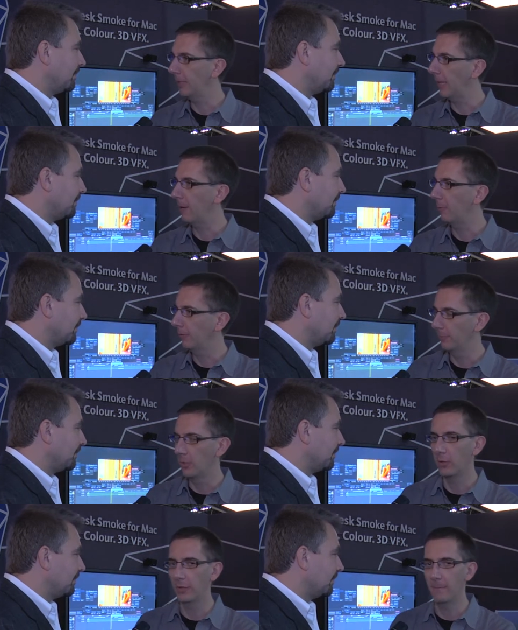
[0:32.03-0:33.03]
Speaker 1: we came out with
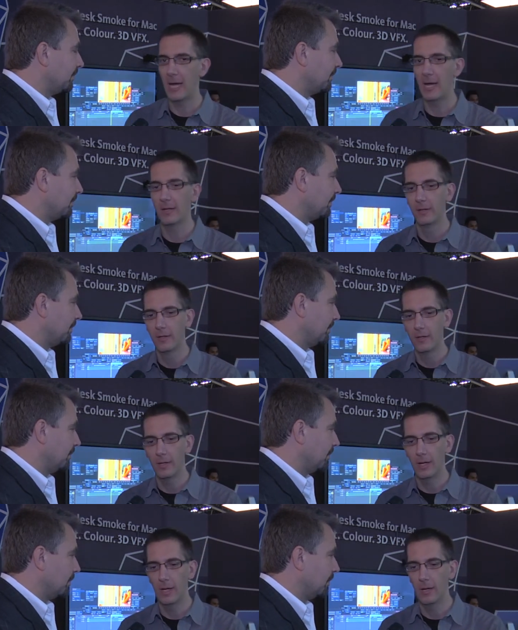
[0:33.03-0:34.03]
Smoke on the Mac,
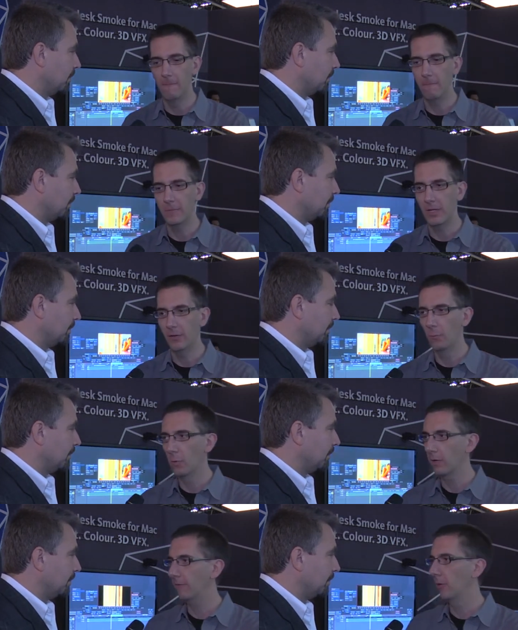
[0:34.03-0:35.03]
um, you know, the
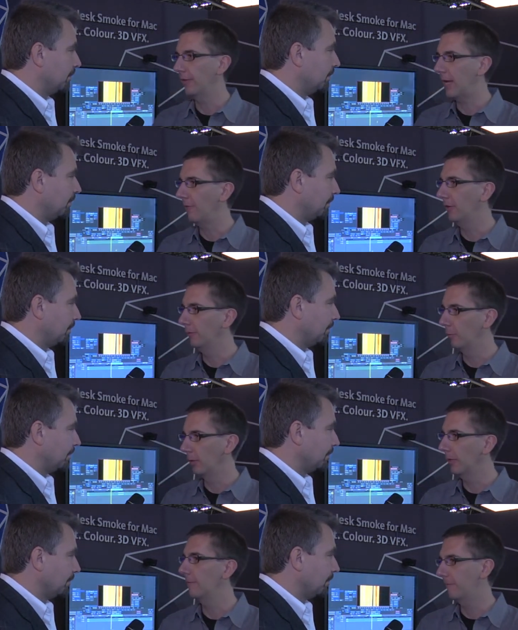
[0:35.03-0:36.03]
workflow with Avid has
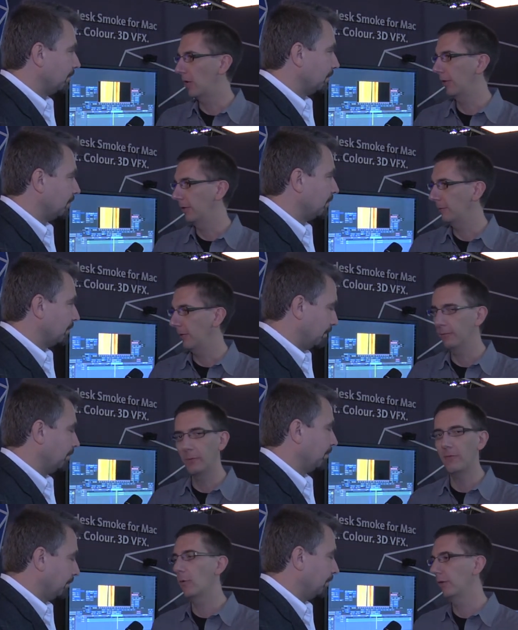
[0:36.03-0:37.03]
really fallen into place. And
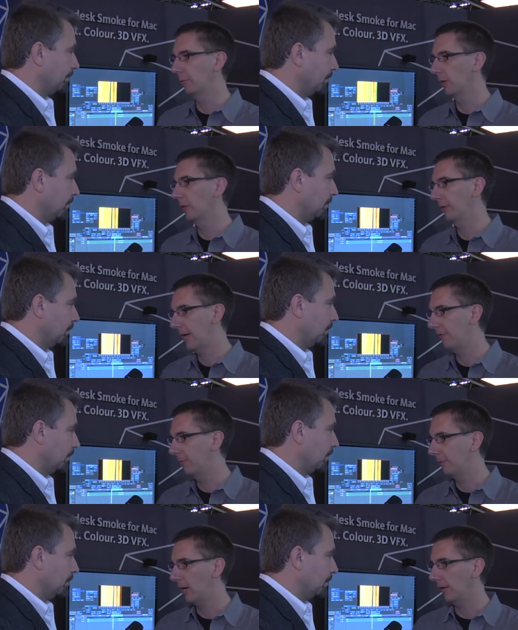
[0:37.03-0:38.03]
we've always worked with Avid
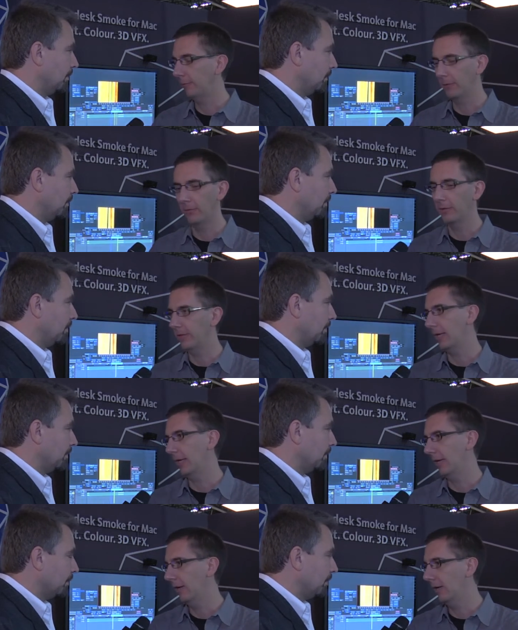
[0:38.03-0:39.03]
products, whether we're
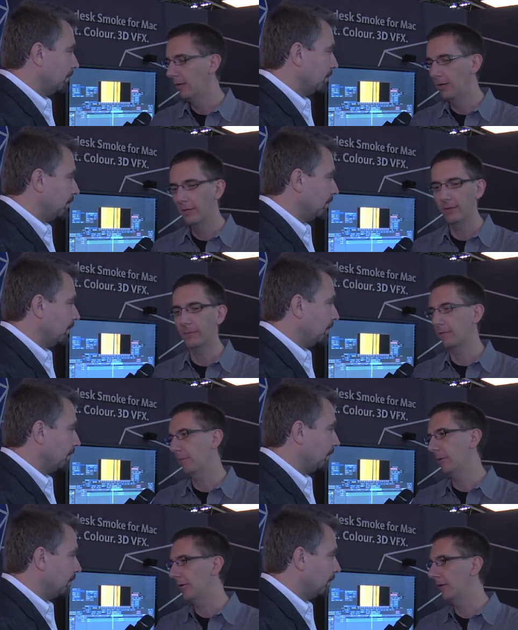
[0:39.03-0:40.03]
taking uh, something from
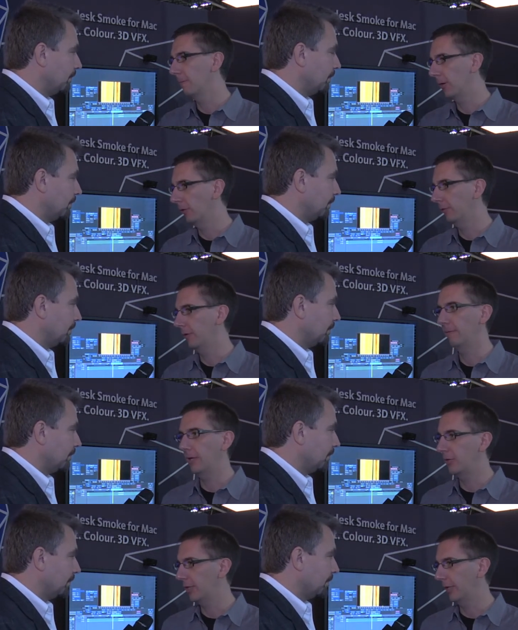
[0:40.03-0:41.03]
Media Composer and
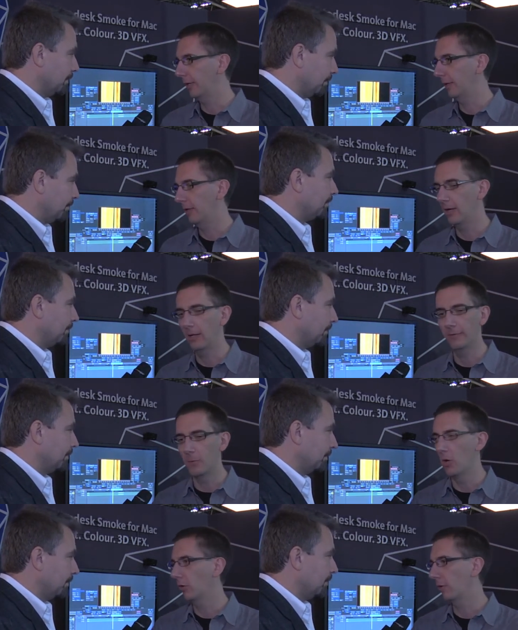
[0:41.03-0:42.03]
finishing it in uh,
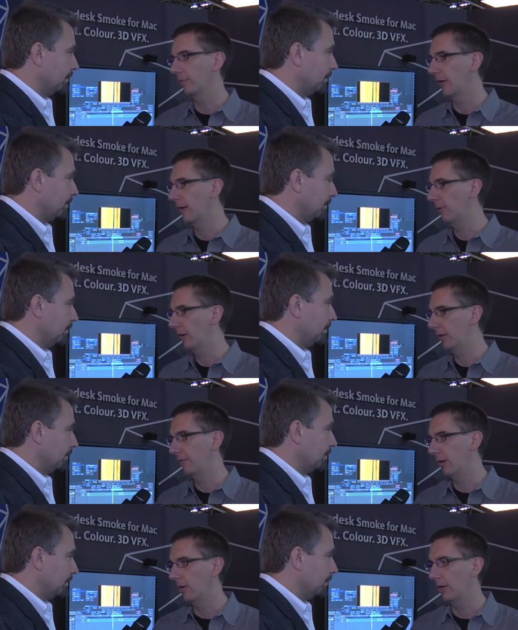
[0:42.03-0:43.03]
Smoke or Flame or any of
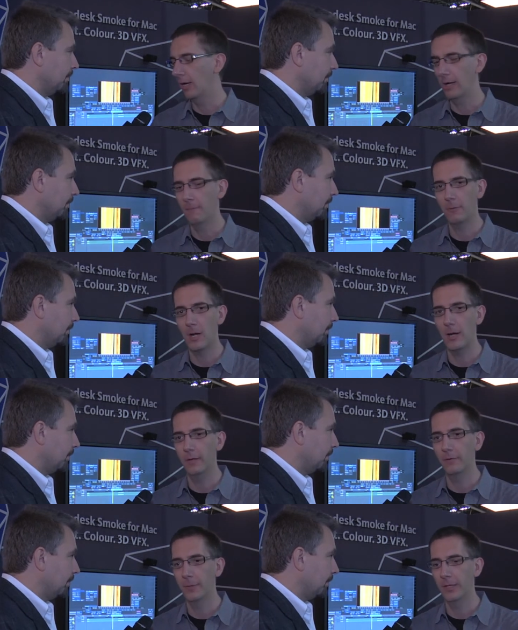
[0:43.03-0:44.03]
our uh,
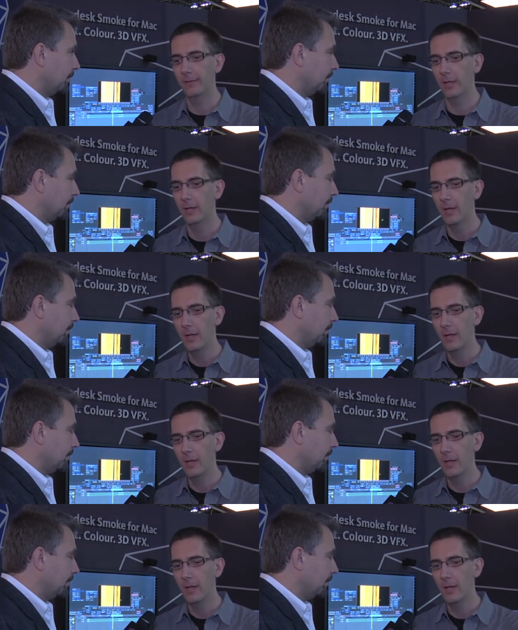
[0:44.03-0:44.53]
products. But uh,